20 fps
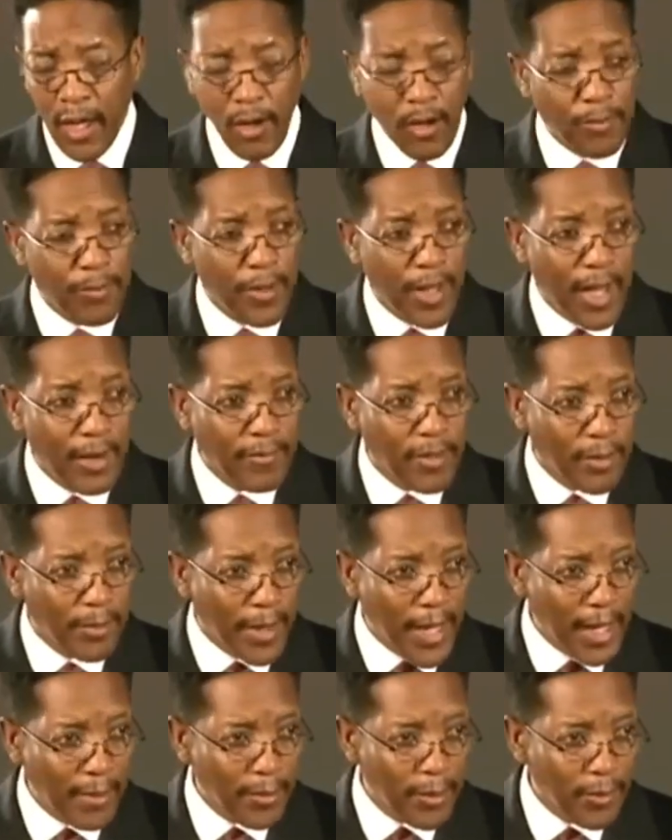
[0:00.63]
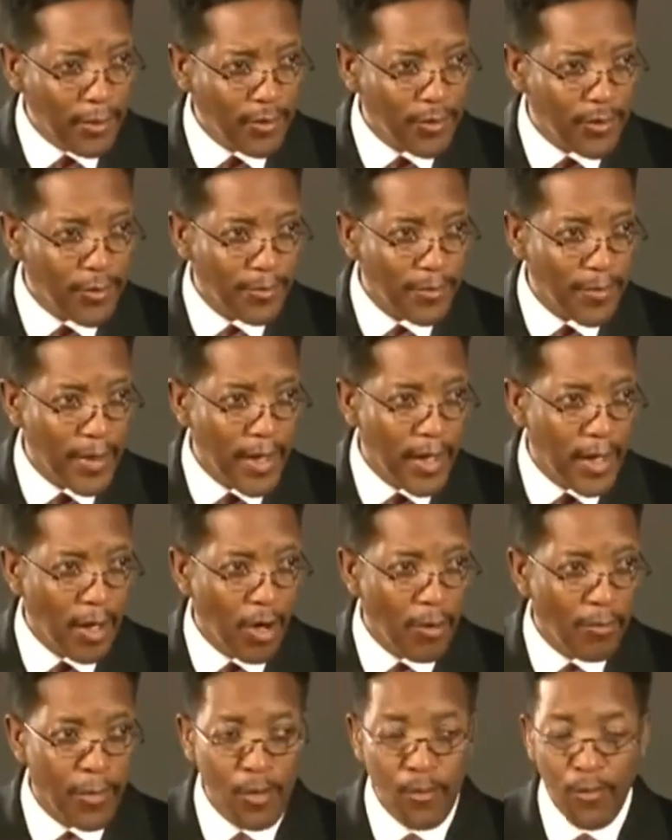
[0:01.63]
I hope you have your Bibles
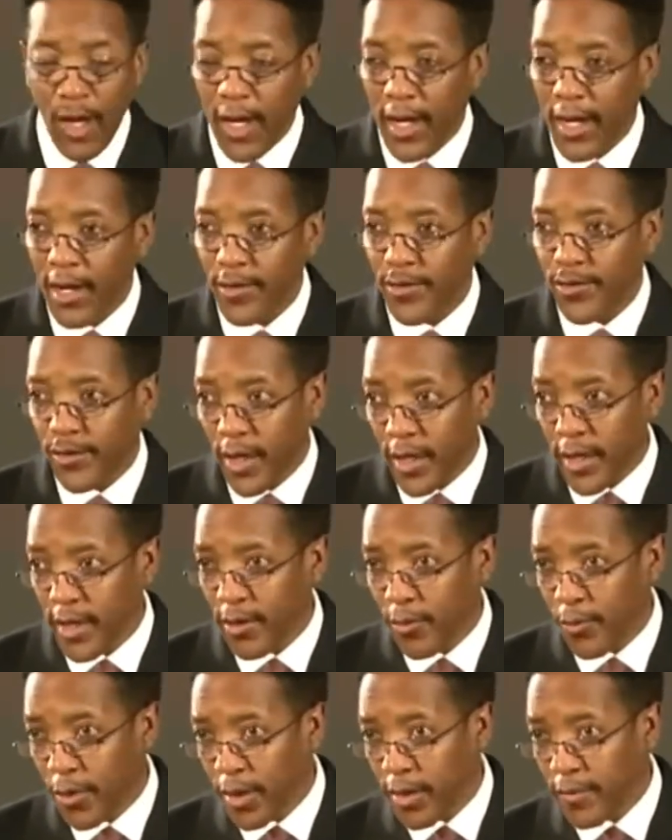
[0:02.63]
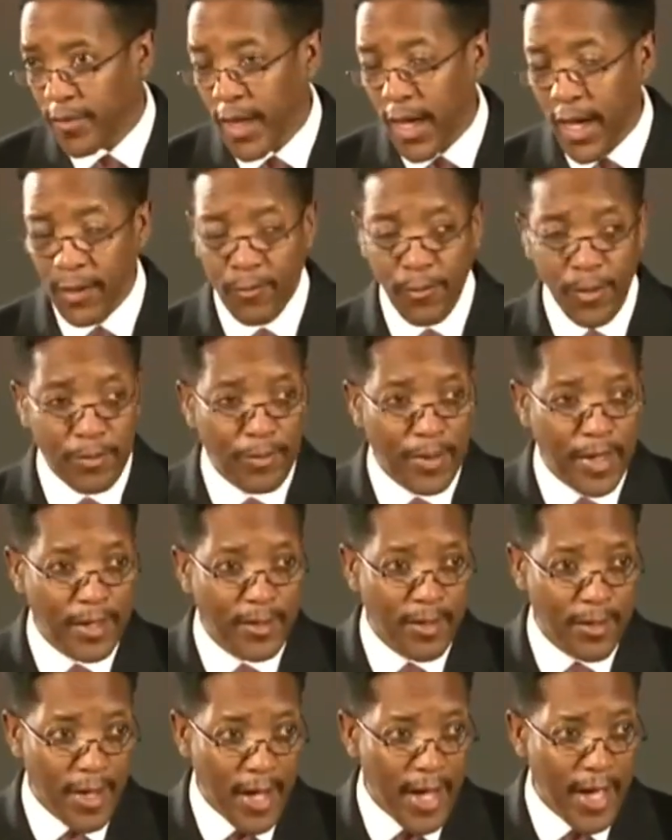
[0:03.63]
and I hope you're ready to study the Word of God with
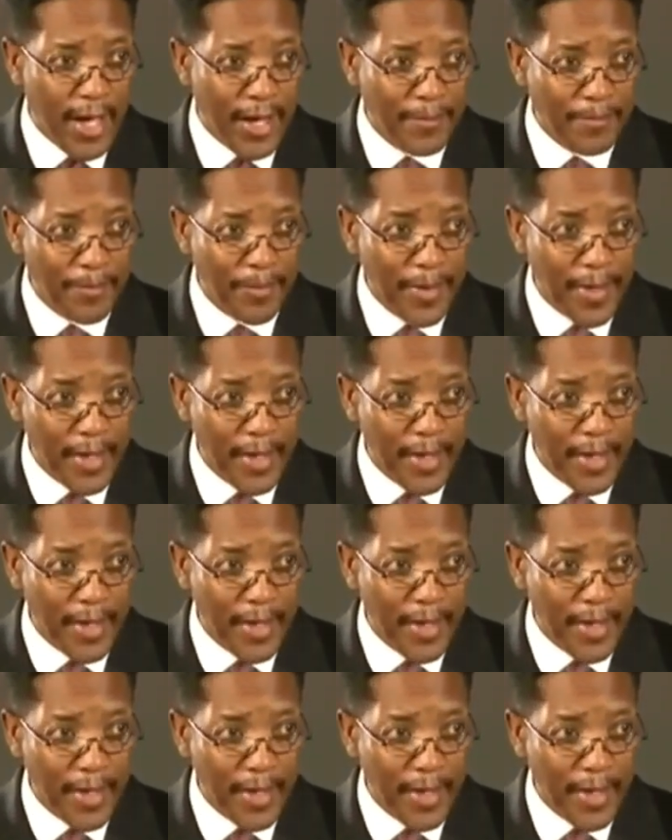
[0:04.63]
me tonight.